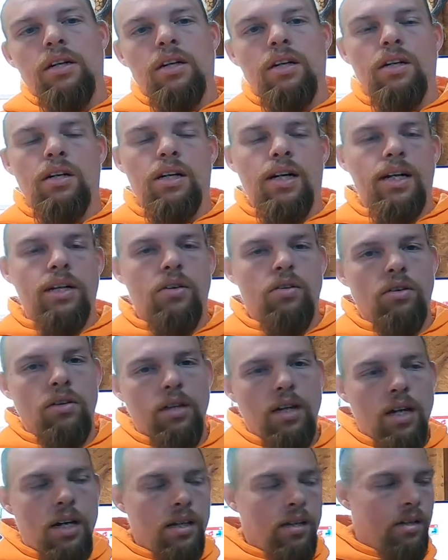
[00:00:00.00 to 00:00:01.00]
I know a
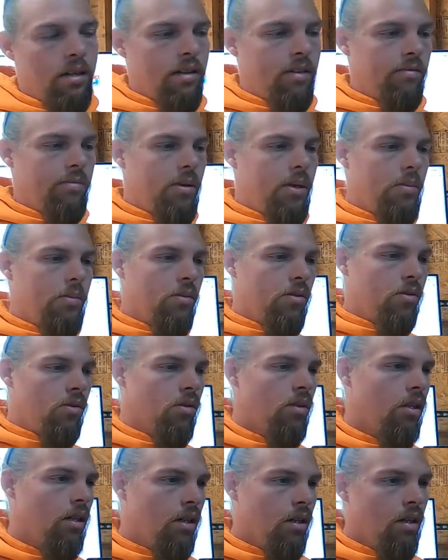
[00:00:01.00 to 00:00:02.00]
lot of
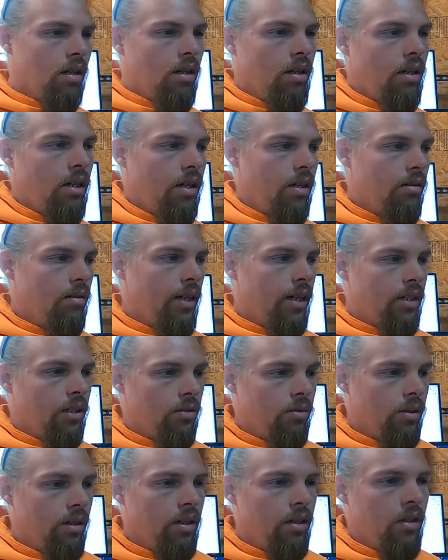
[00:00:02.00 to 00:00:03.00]
people like
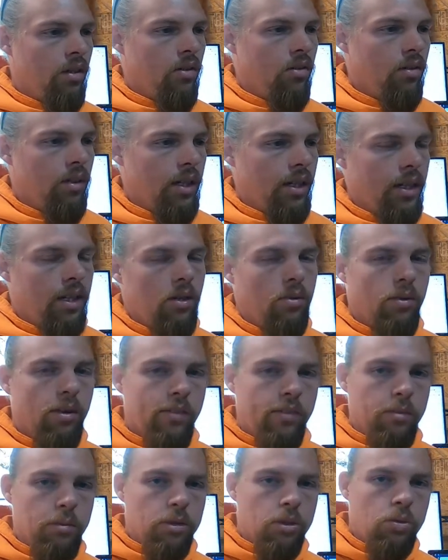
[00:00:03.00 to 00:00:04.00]
to run on like
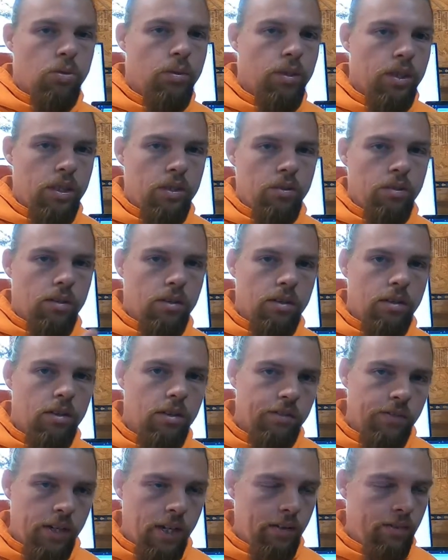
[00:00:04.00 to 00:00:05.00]
anywhere from a 20 to a
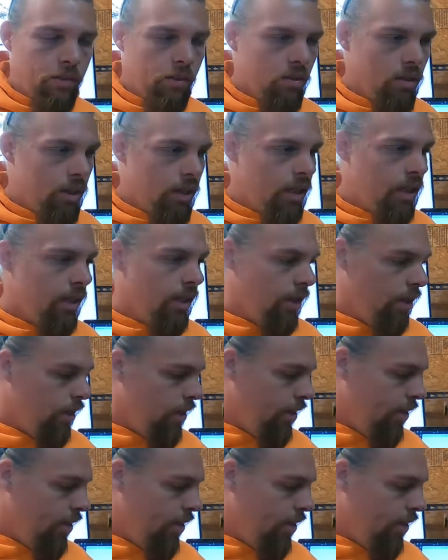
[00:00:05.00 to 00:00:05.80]
35 degree.